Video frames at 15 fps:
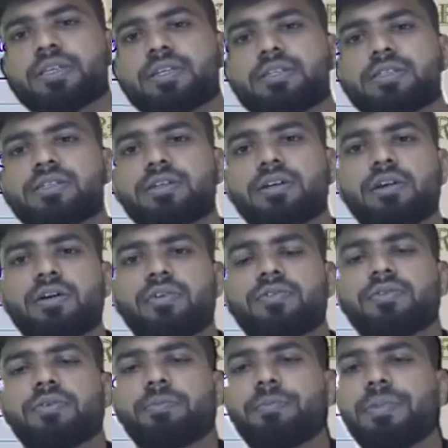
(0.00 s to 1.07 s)
Instead of
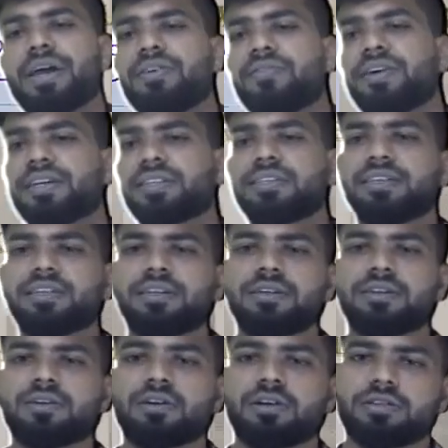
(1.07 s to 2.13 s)
manufacturing
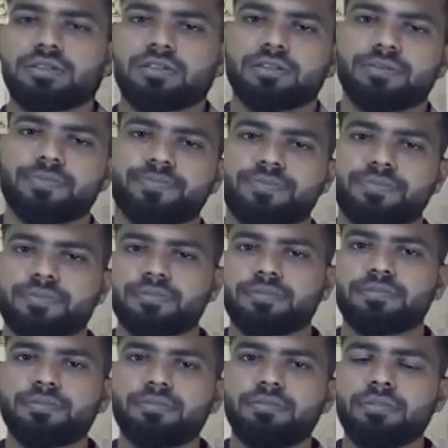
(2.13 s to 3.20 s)
cost.
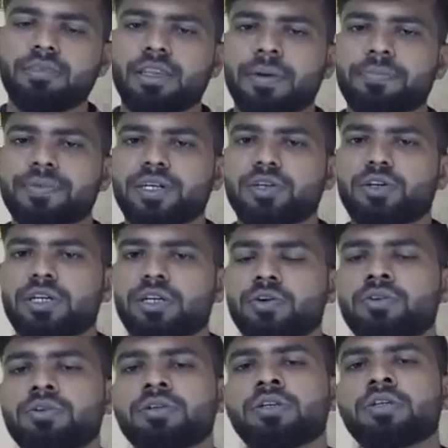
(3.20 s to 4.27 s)
Absolutely
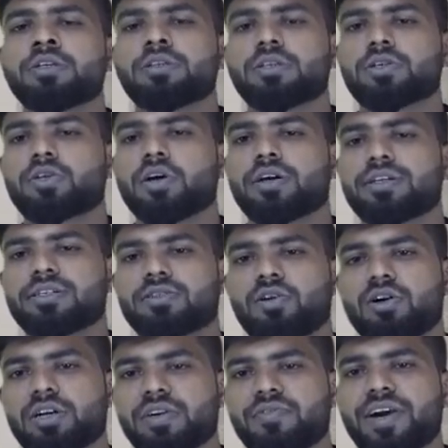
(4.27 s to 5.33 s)
no. The stock is
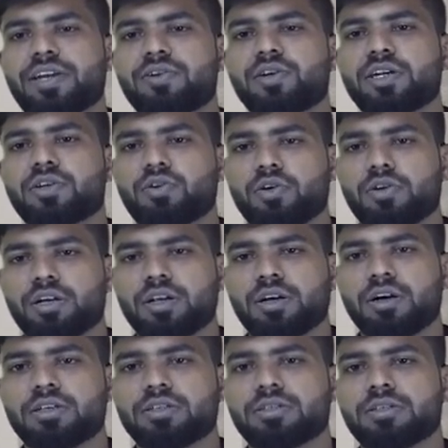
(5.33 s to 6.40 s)
wrongly valued at total
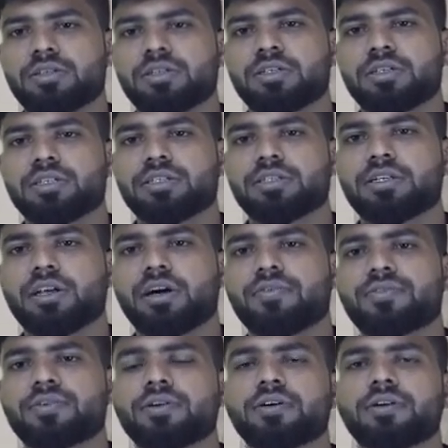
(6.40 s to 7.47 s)
cost instead of
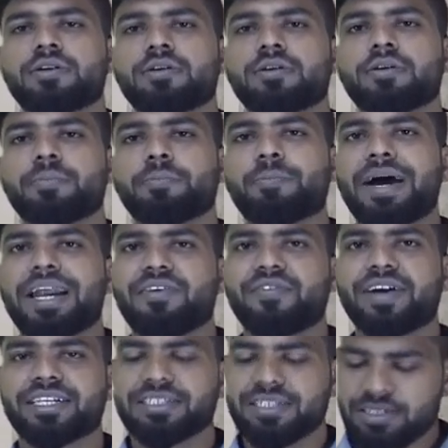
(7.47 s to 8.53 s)

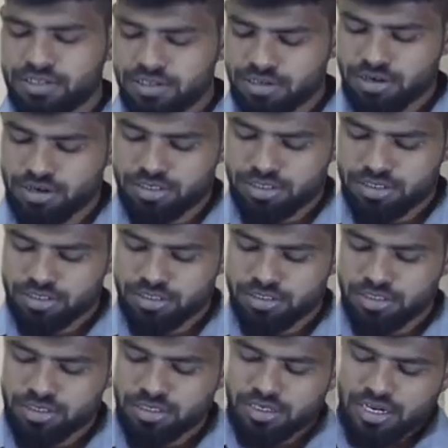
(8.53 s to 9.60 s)
manufacturing cost.
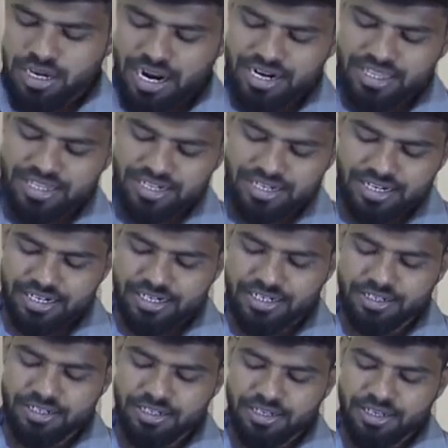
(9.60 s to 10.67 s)
And that right,
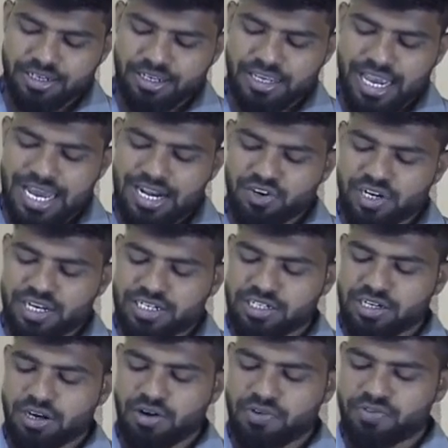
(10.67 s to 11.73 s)

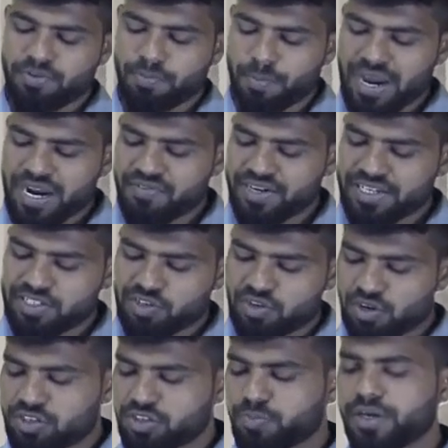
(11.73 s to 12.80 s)
calculation of manufacturing
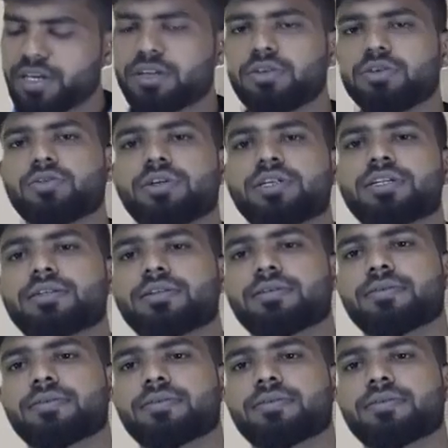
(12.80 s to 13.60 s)
cost per unit.